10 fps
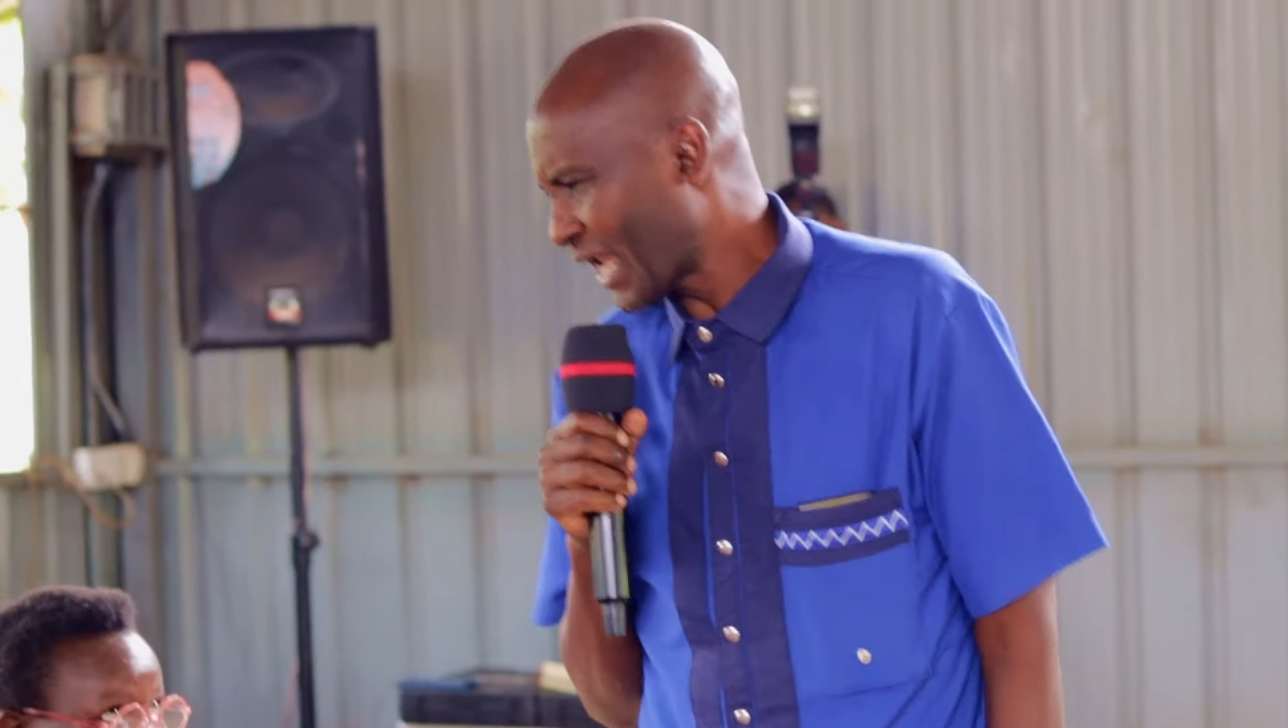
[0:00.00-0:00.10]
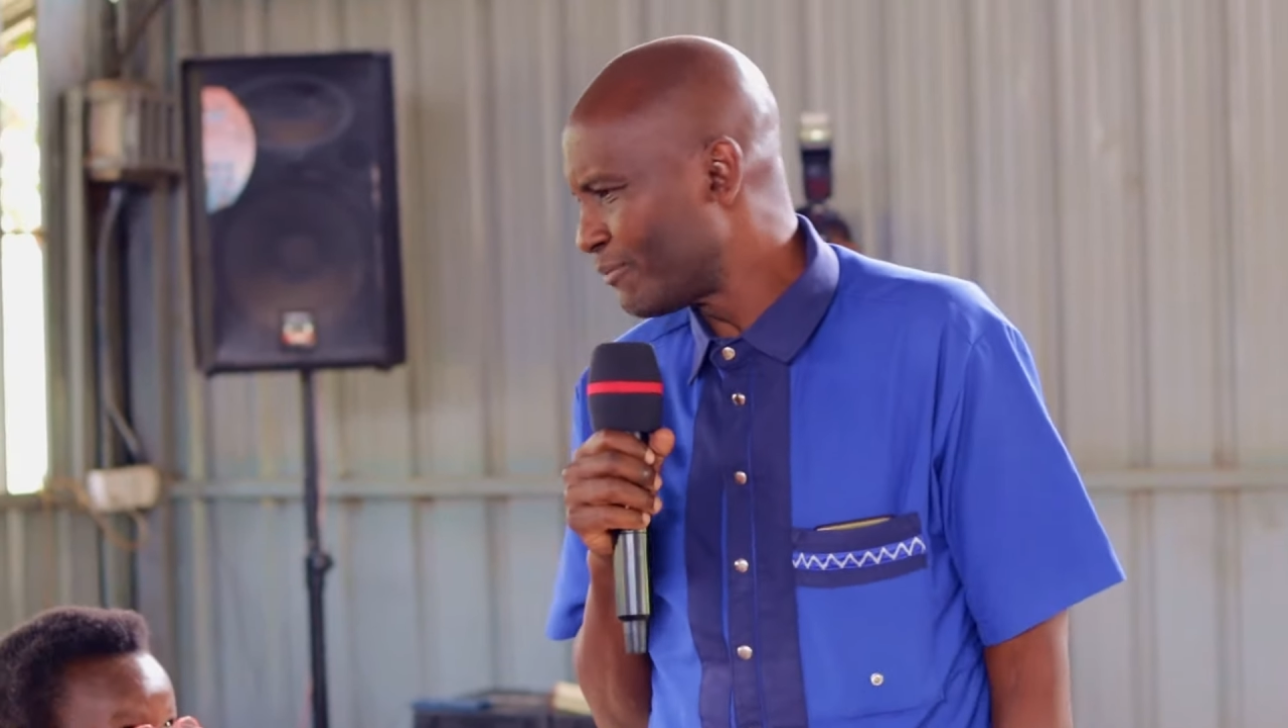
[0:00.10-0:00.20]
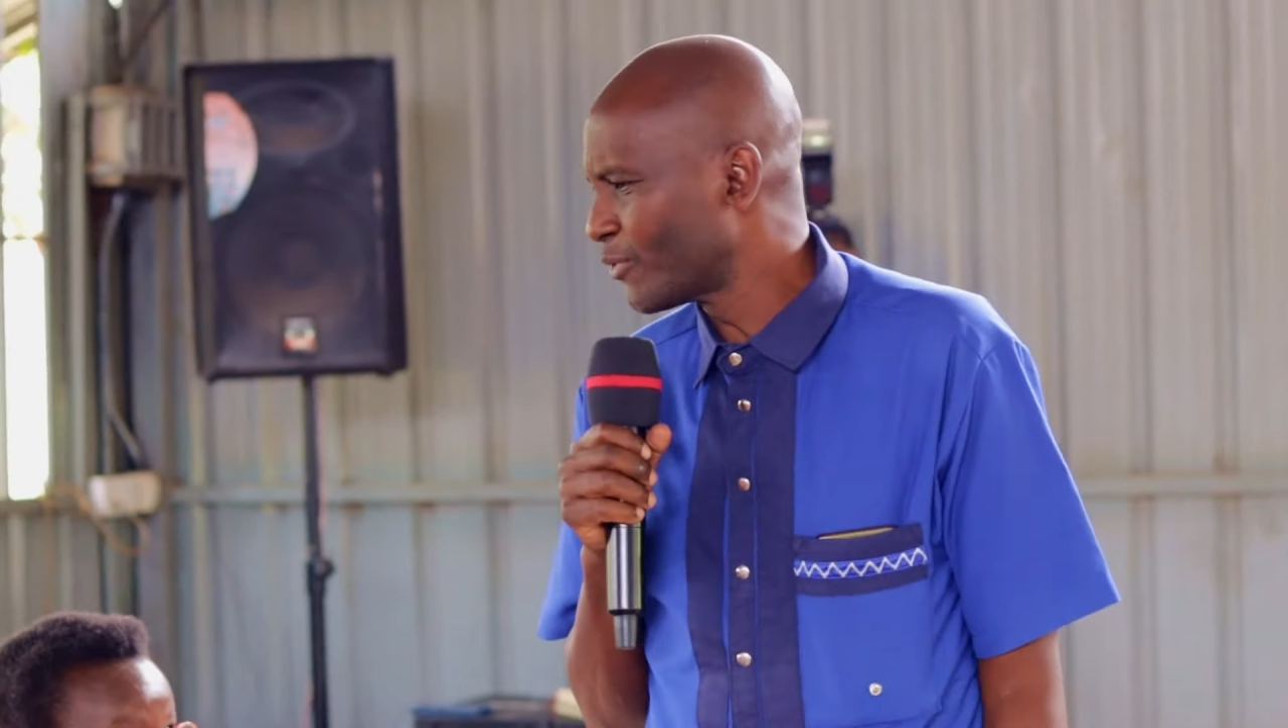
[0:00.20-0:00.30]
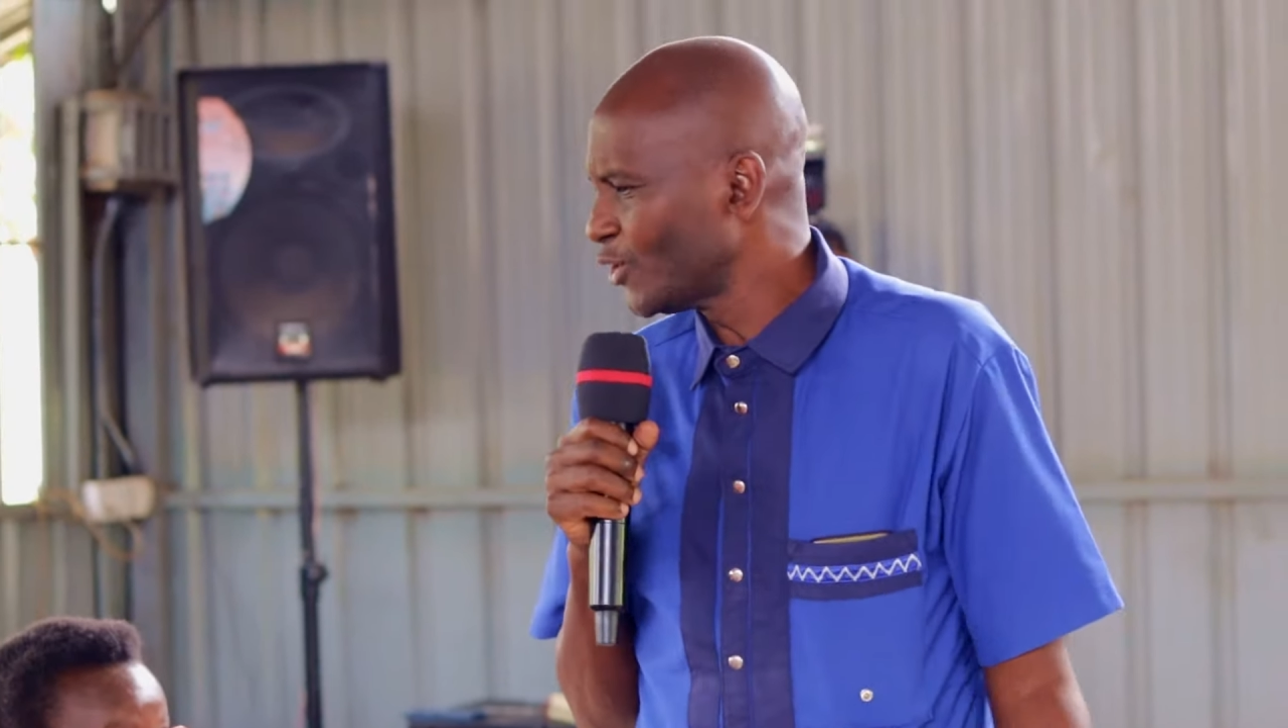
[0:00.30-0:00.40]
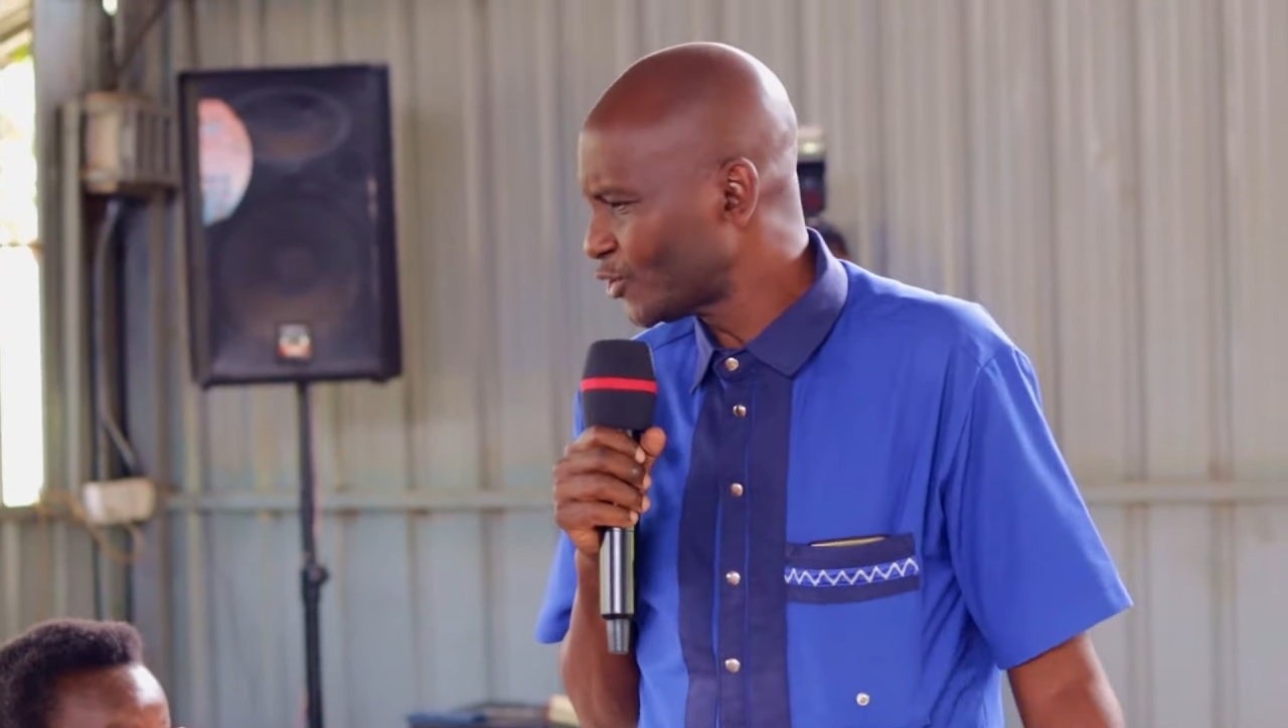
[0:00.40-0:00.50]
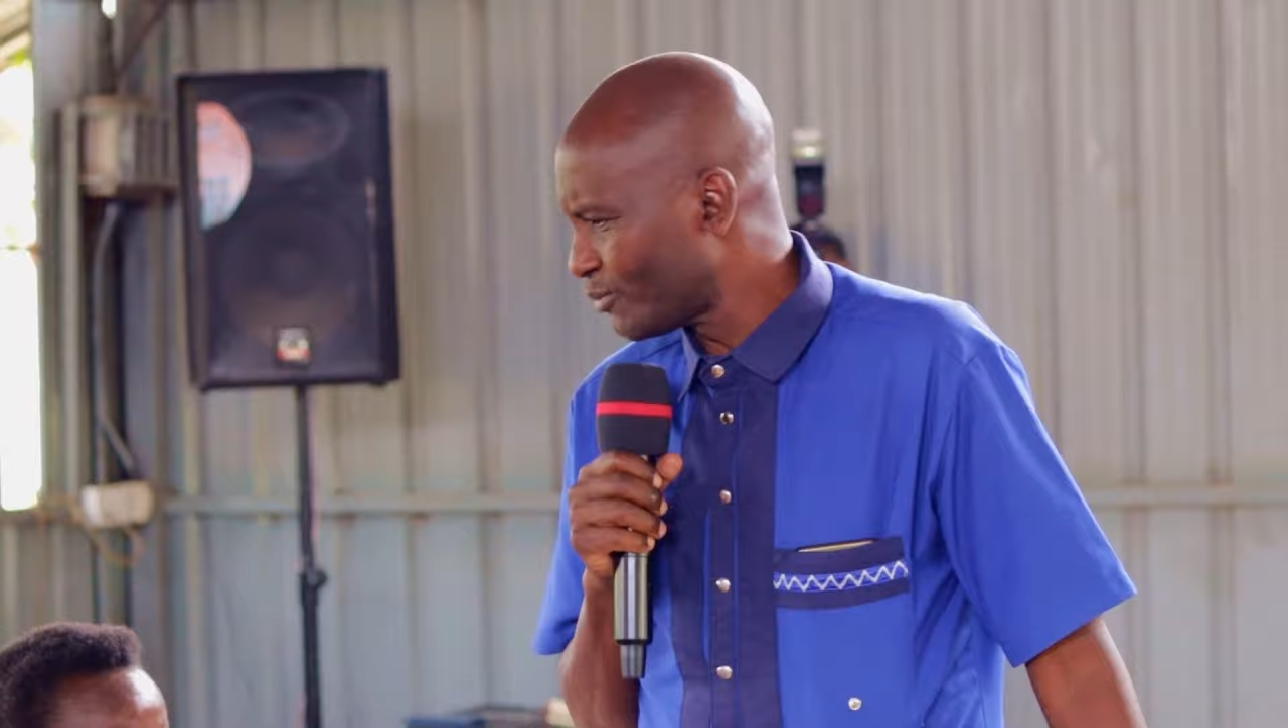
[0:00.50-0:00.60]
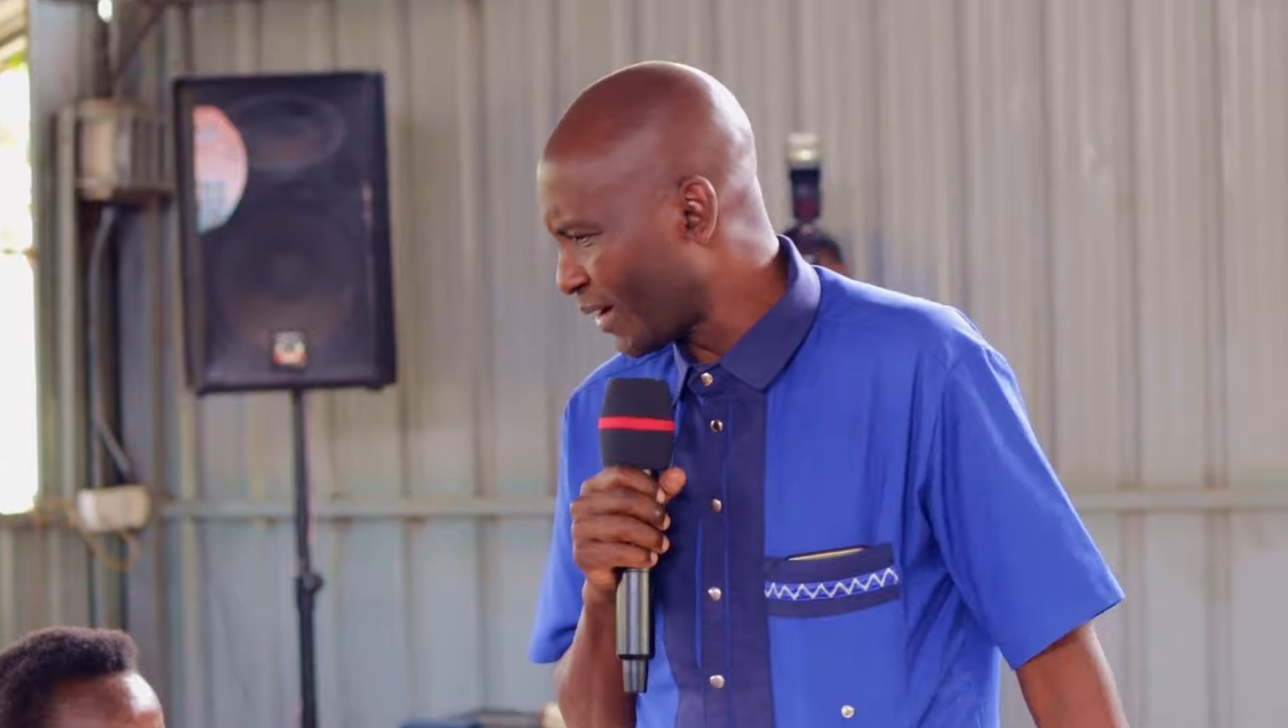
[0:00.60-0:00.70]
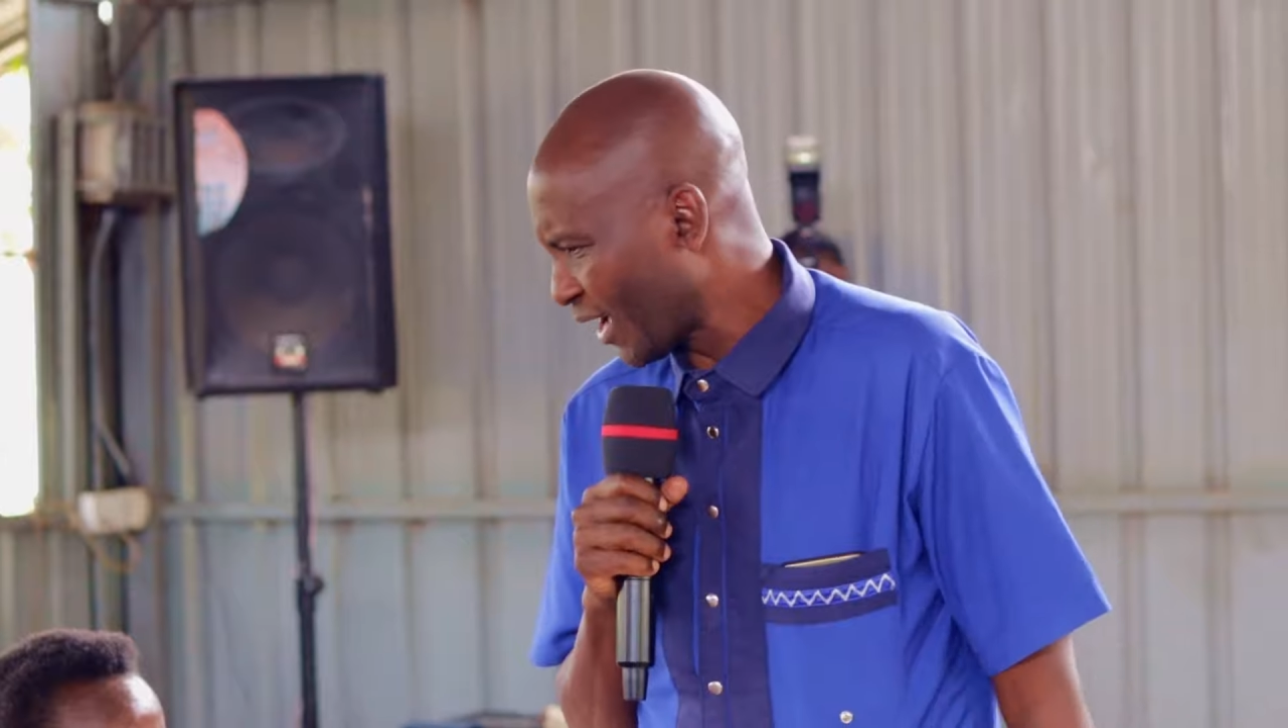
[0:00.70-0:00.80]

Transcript: I'm going to